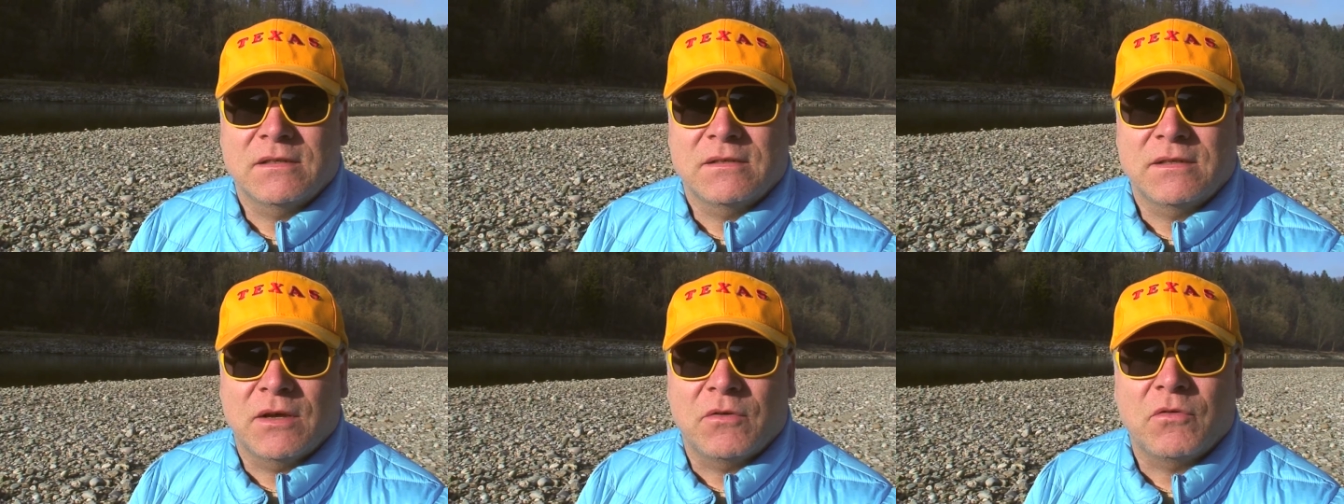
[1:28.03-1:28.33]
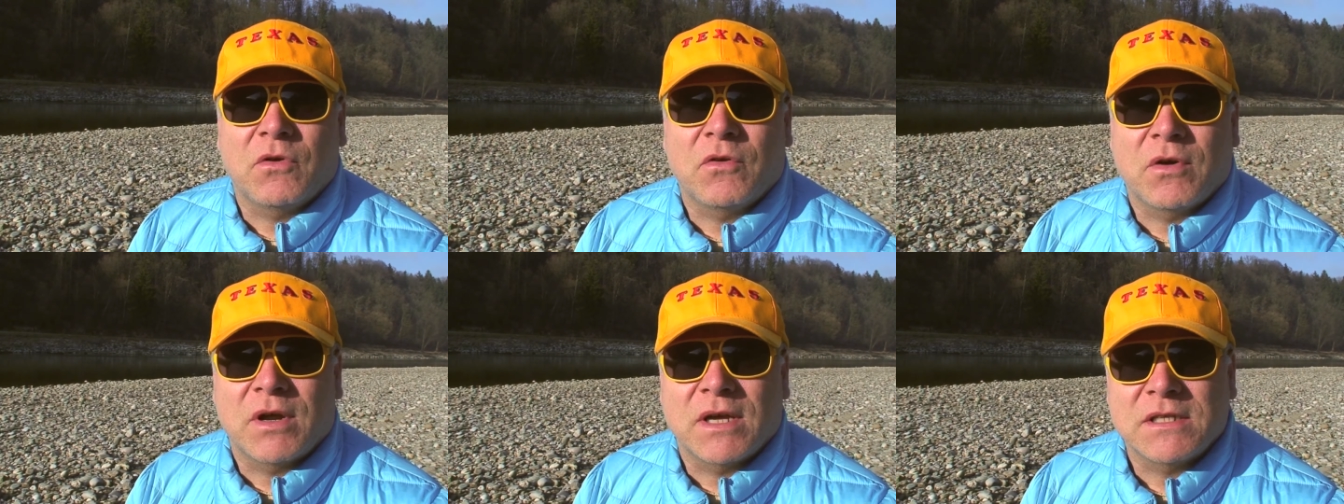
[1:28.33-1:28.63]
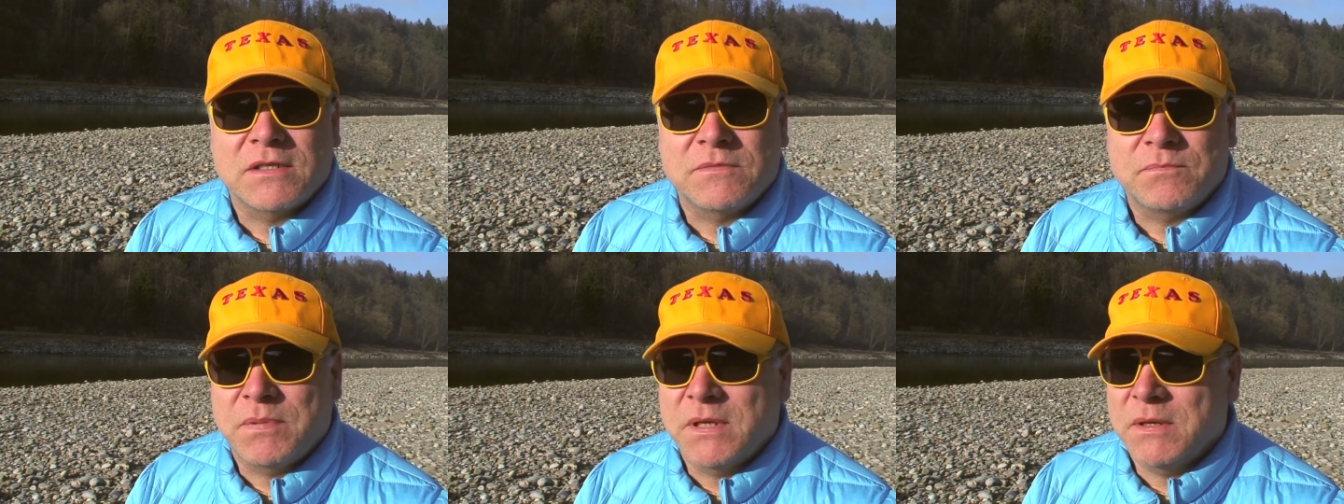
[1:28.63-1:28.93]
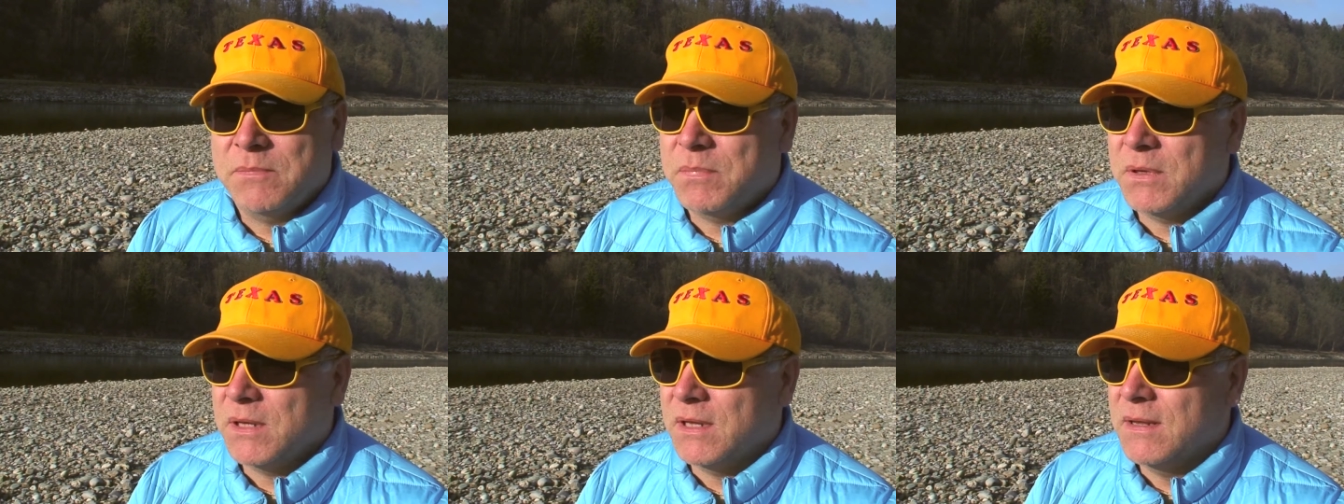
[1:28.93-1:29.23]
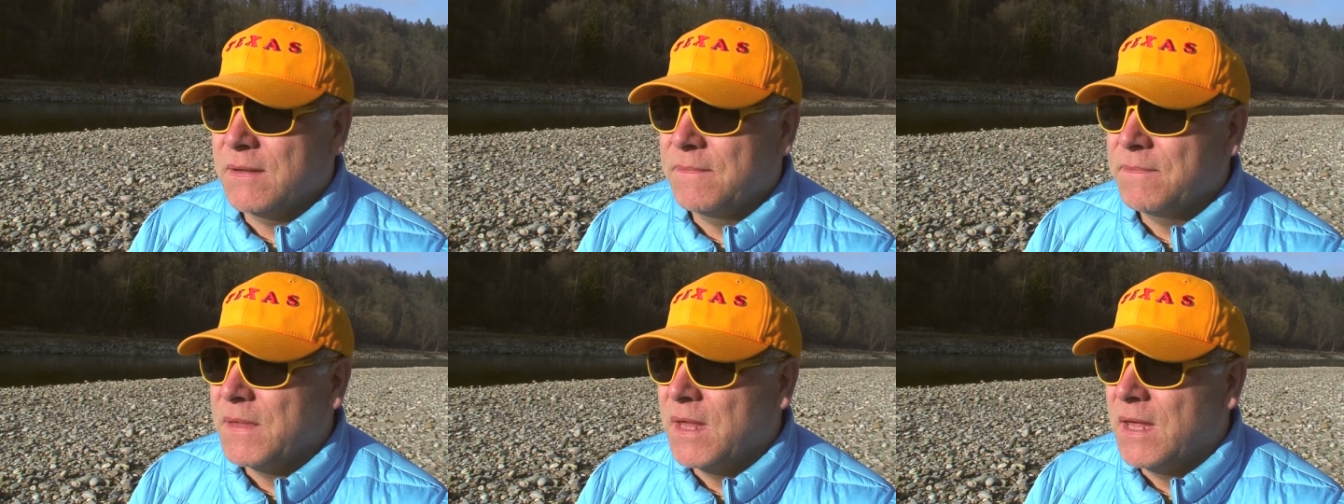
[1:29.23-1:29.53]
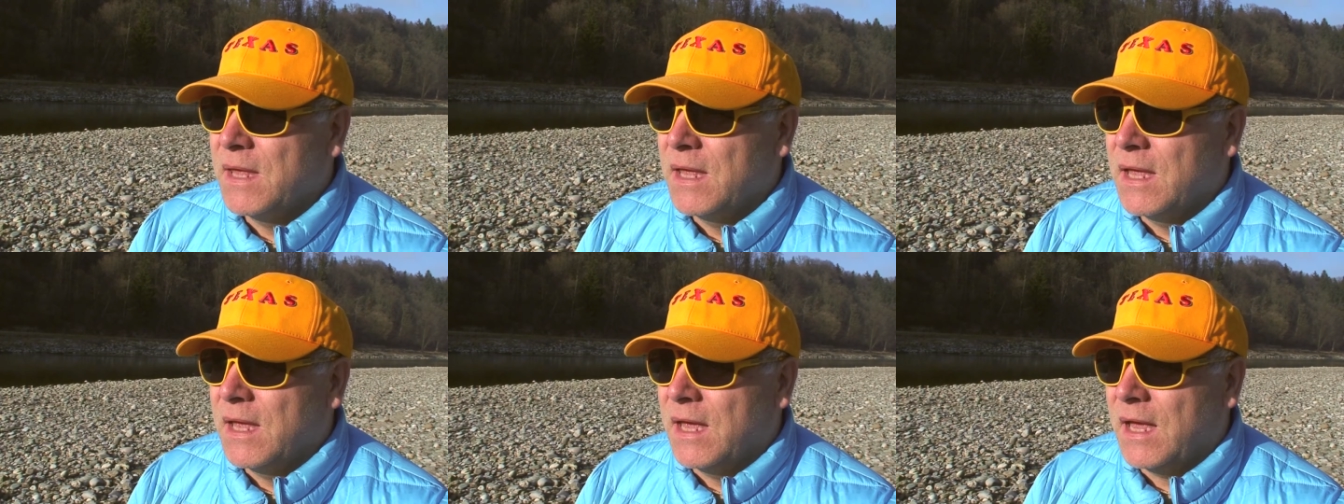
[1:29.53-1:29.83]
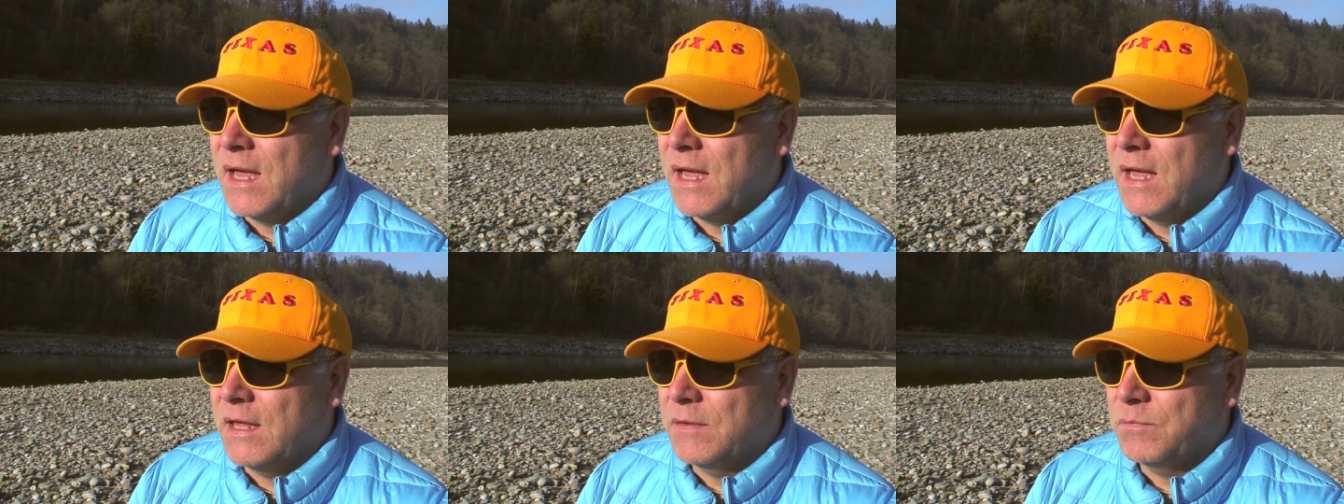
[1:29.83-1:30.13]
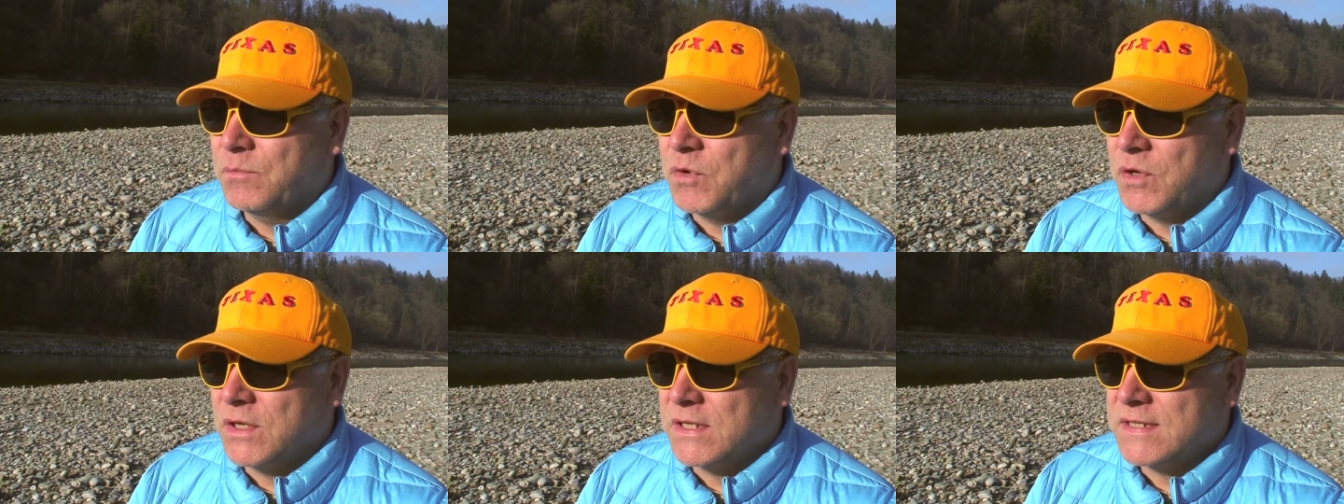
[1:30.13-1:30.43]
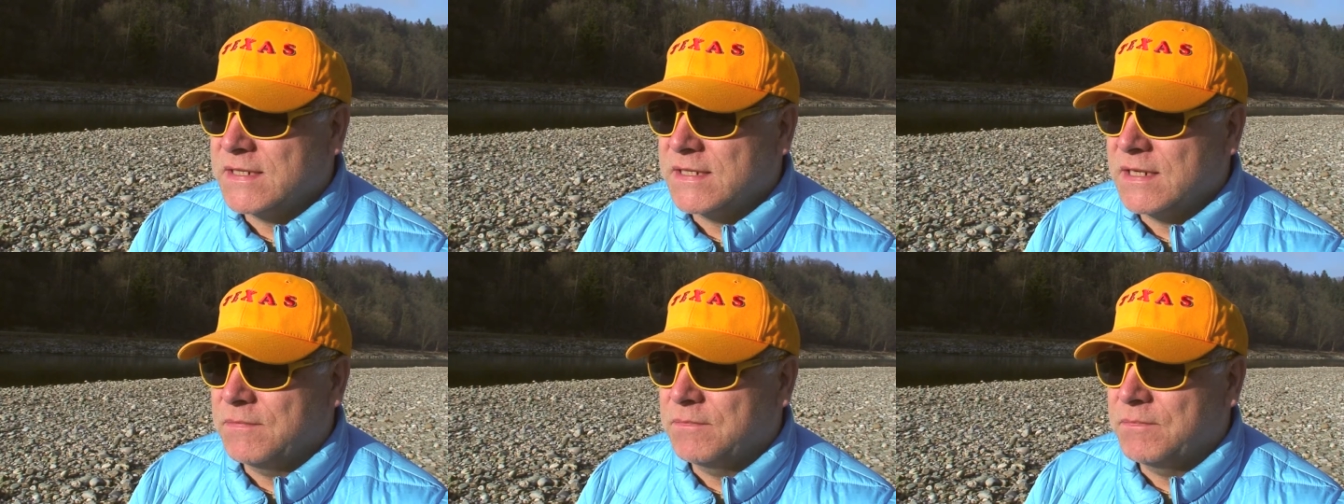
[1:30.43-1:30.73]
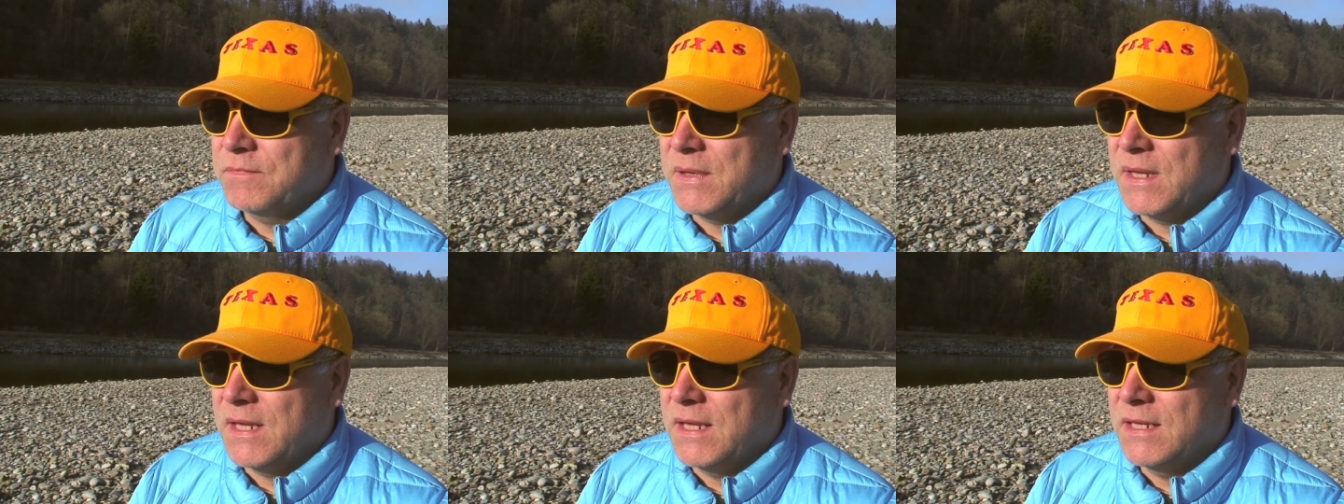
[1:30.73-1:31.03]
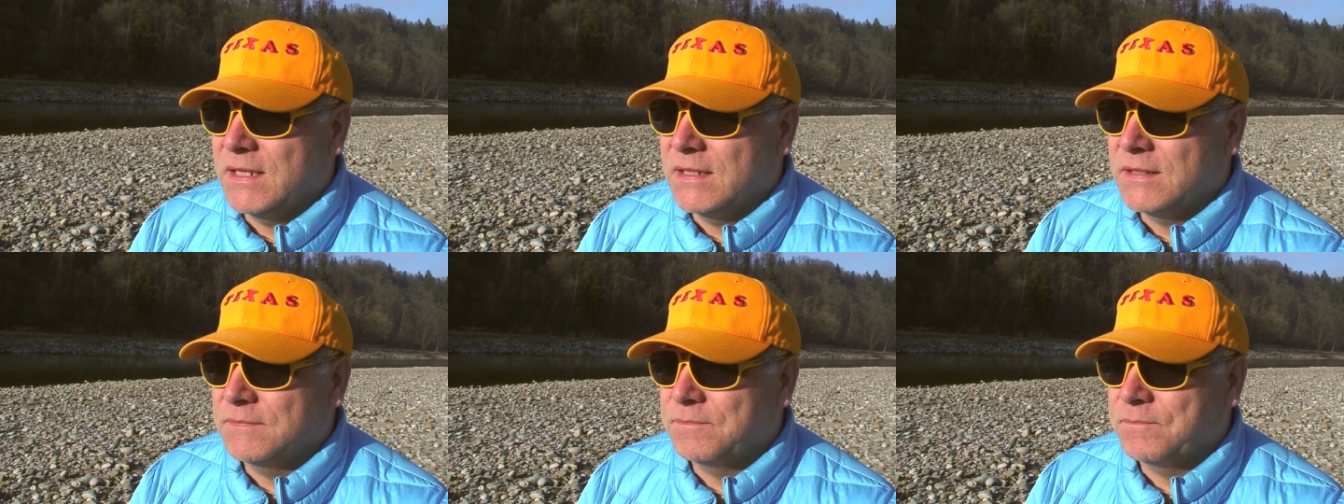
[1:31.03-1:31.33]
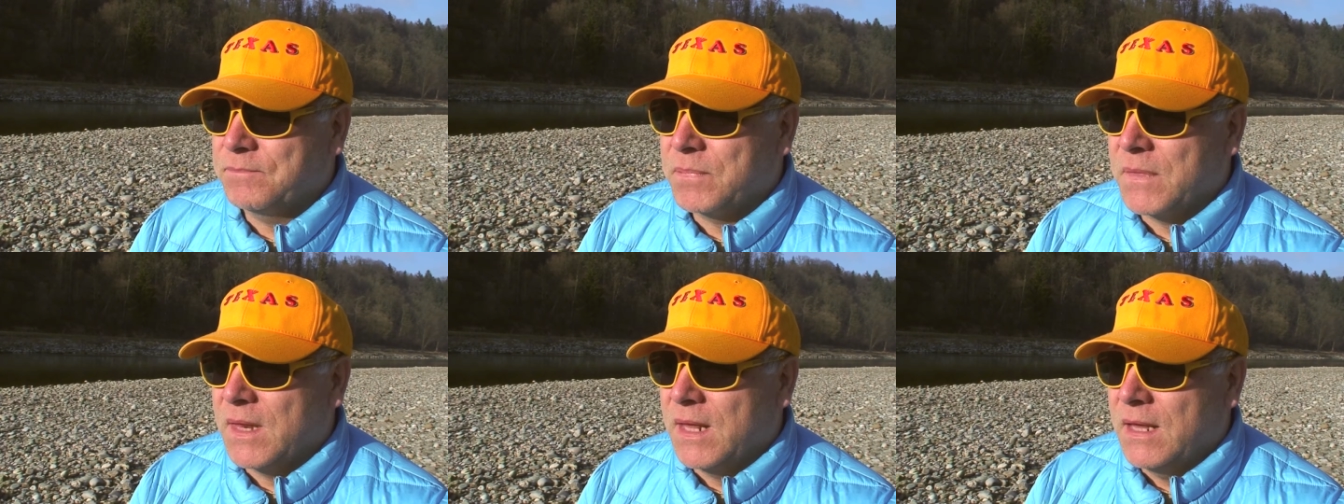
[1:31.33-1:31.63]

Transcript: terrorize people and put them in